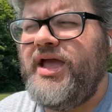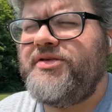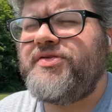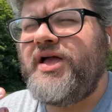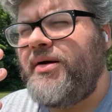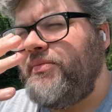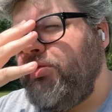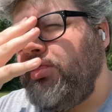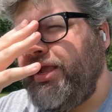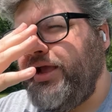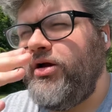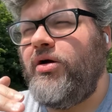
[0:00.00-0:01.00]
it's not
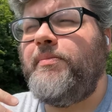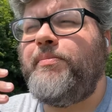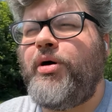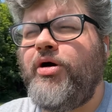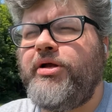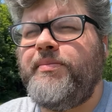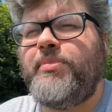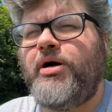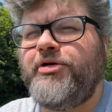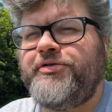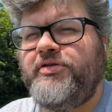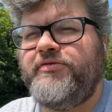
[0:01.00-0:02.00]
like part and
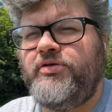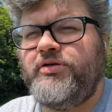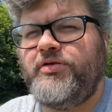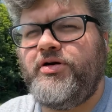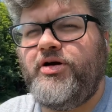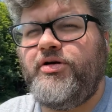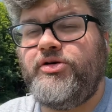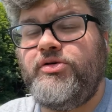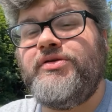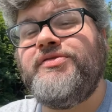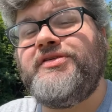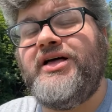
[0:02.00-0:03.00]
parcel of holding the card.
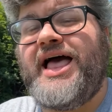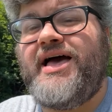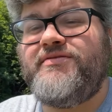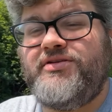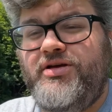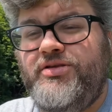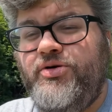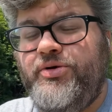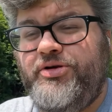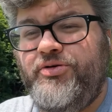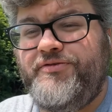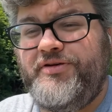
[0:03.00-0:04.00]
You can still have a no
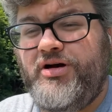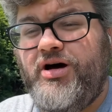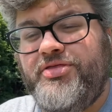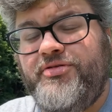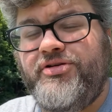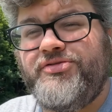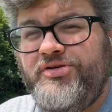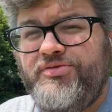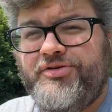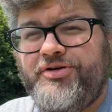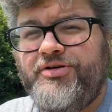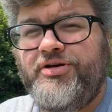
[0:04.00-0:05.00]
annual fee authorized
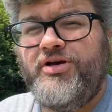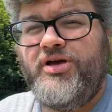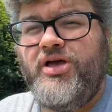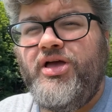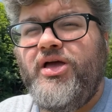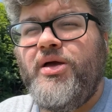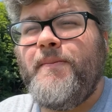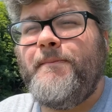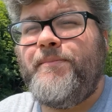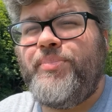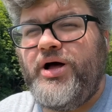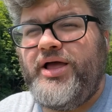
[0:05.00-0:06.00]
user,
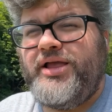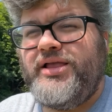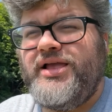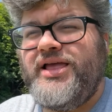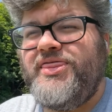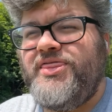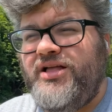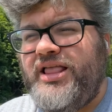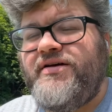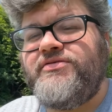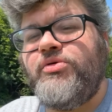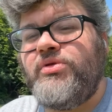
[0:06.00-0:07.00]
but they'll
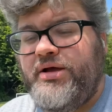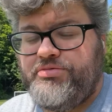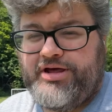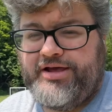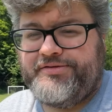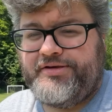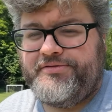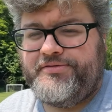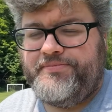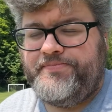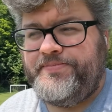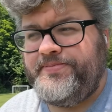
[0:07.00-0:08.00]
have no lounge
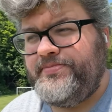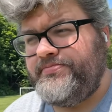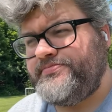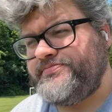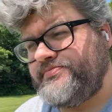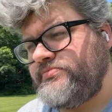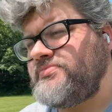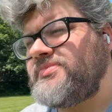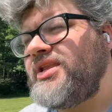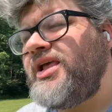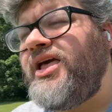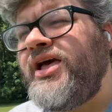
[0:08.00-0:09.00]
access.
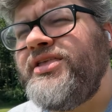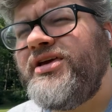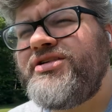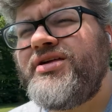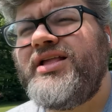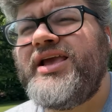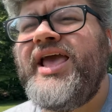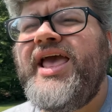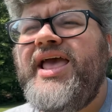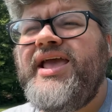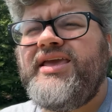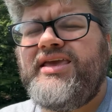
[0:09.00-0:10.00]
Additionally,
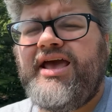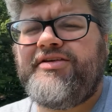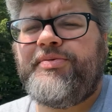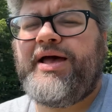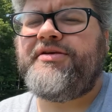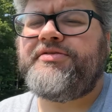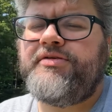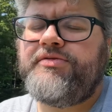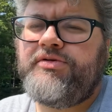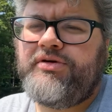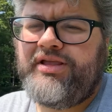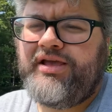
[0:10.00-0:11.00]
guest
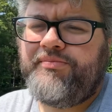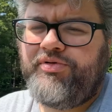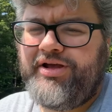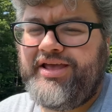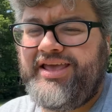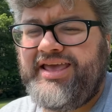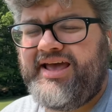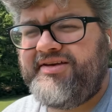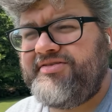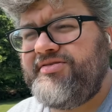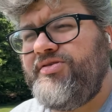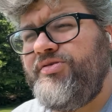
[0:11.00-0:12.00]
passes, you can bring in
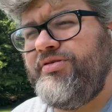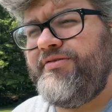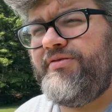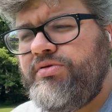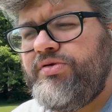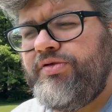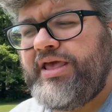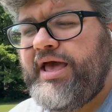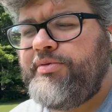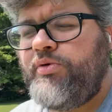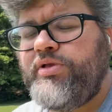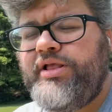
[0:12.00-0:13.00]
guests to the
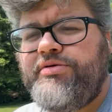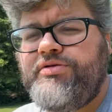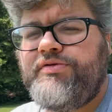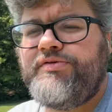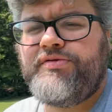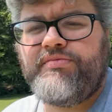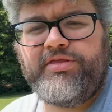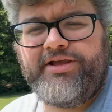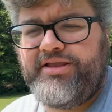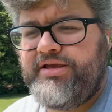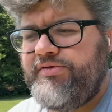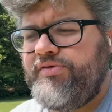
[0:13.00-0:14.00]
Capital One lounges,
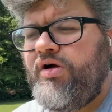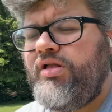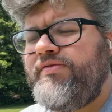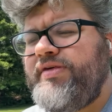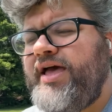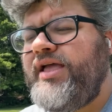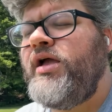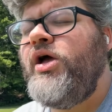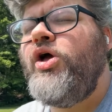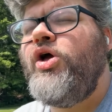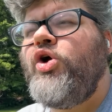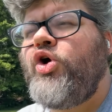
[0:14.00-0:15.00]
landings, all of that,
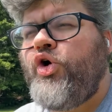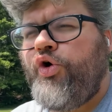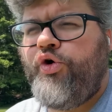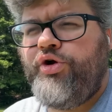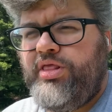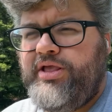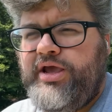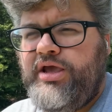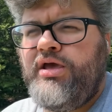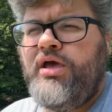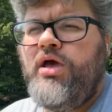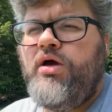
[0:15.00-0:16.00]

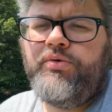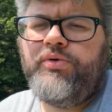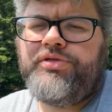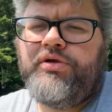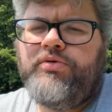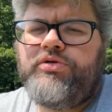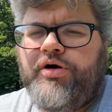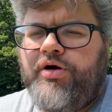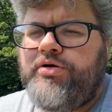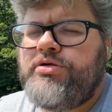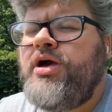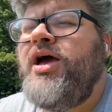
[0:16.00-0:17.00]
currently with no
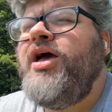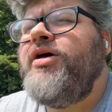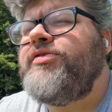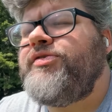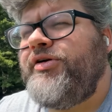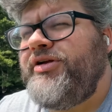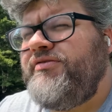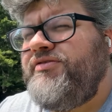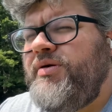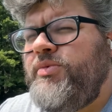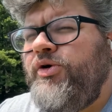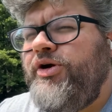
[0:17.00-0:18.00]
charge. Starting in
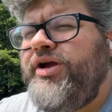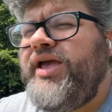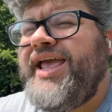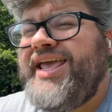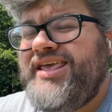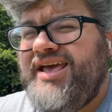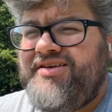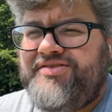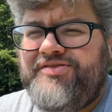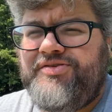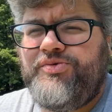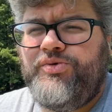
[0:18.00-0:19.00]
February,
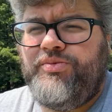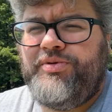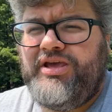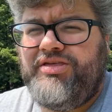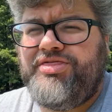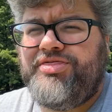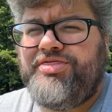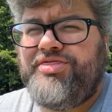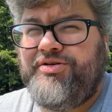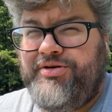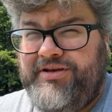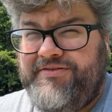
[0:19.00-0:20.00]
guests will be
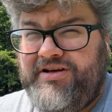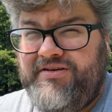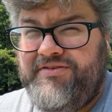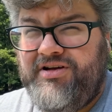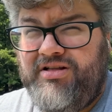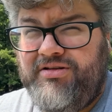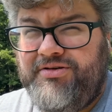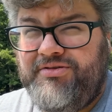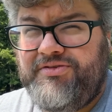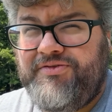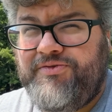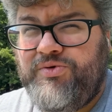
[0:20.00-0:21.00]

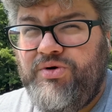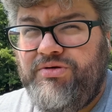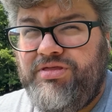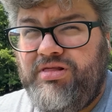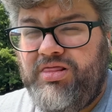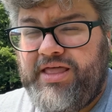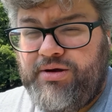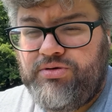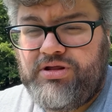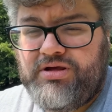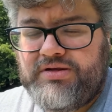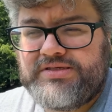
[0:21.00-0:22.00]
$35 for the
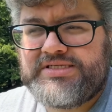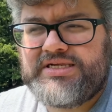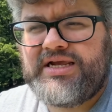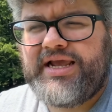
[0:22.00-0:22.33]
lounges